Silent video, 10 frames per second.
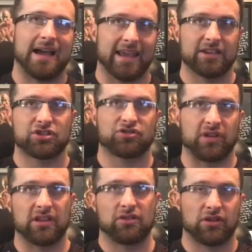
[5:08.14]
I guess
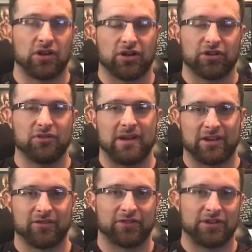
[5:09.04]
strength you can argue. My
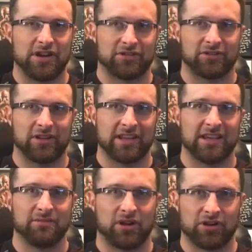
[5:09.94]
good friend Dr.
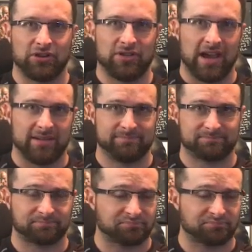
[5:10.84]
Lindeke would argue that.